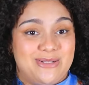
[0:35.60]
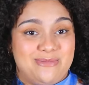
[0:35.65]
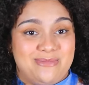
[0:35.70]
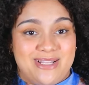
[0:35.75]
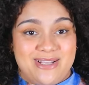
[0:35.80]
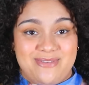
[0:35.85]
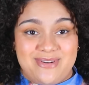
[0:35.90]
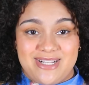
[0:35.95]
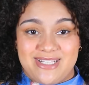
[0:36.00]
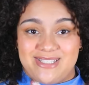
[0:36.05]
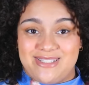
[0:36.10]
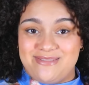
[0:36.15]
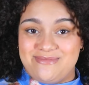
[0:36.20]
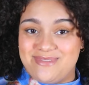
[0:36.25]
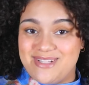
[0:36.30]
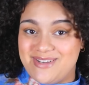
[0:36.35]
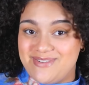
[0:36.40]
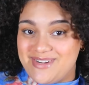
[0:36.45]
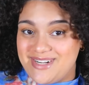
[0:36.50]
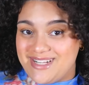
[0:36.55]
play with it, don't
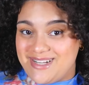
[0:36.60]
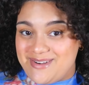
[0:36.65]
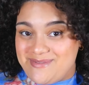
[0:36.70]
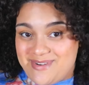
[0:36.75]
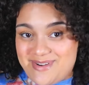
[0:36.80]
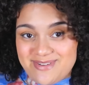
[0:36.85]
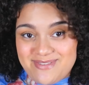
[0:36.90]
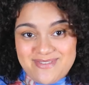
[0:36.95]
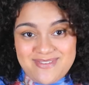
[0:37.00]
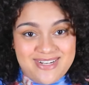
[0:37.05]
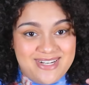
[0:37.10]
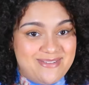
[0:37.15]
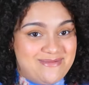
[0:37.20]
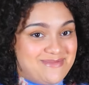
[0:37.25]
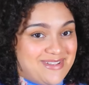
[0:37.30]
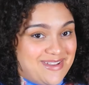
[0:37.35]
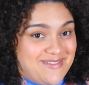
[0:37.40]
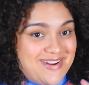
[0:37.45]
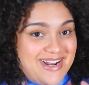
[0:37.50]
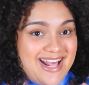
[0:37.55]
play with it, Come on, play don't play
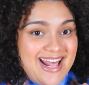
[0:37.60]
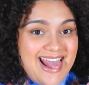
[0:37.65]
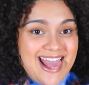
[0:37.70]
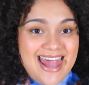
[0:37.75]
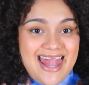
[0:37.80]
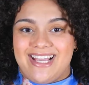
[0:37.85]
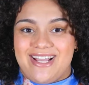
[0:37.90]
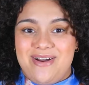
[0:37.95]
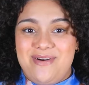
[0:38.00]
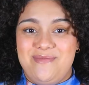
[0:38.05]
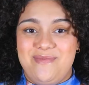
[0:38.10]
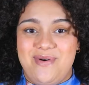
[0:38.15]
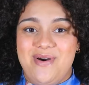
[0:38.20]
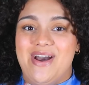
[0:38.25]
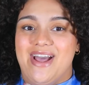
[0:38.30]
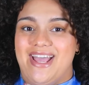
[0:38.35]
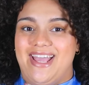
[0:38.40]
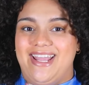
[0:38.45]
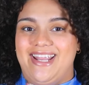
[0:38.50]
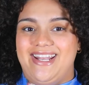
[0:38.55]
with it. Come
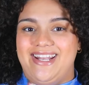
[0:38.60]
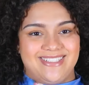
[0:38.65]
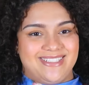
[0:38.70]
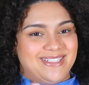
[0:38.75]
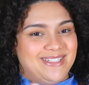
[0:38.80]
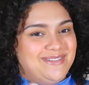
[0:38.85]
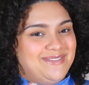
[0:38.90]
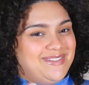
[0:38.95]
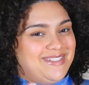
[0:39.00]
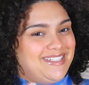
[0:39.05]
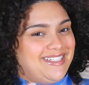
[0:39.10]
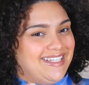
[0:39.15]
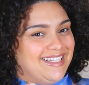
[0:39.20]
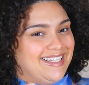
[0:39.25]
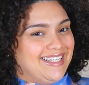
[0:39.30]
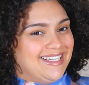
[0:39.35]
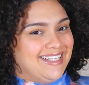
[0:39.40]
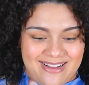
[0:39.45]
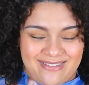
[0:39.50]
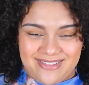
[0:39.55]
on, come on.
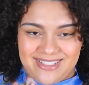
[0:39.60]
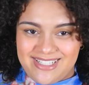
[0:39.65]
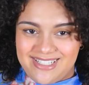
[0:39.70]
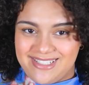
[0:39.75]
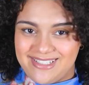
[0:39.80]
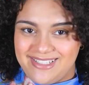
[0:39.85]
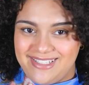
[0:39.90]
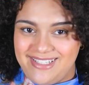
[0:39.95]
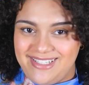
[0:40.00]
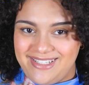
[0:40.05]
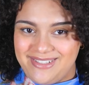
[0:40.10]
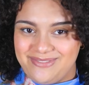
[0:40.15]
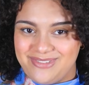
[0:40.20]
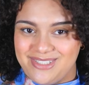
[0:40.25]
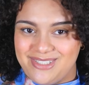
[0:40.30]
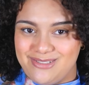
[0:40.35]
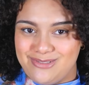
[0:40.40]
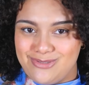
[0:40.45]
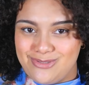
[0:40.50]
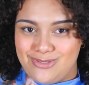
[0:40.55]
I'm kind of eating
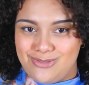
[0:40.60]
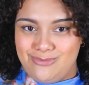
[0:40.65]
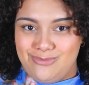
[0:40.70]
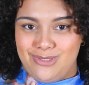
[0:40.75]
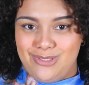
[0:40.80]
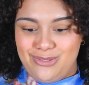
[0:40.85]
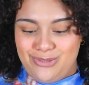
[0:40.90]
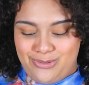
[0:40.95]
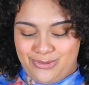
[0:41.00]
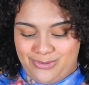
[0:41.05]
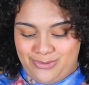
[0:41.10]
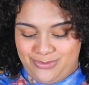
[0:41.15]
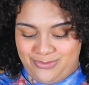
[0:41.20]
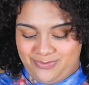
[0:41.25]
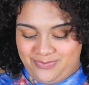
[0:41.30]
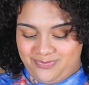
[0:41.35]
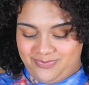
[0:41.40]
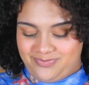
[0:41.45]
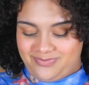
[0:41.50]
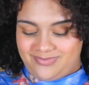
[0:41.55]
with this little blue.
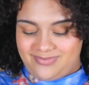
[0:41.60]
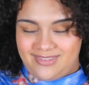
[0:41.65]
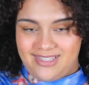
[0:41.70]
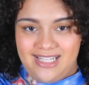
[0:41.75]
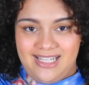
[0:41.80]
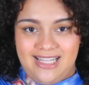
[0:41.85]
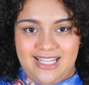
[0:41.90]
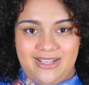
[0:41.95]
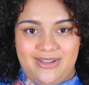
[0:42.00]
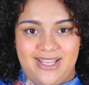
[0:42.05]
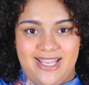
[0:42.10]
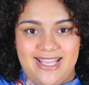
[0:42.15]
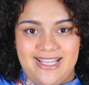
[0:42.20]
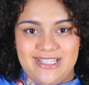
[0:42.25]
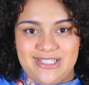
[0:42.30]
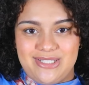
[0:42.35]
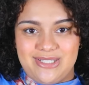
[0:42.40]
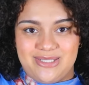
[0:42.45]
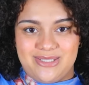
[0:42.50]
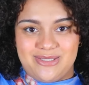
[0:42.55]
Little
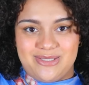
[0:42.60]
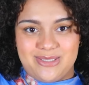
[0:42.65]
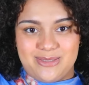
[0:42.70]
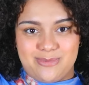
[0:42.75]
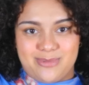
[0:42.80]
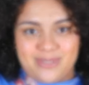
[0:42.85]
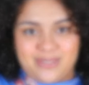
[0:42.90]
angels,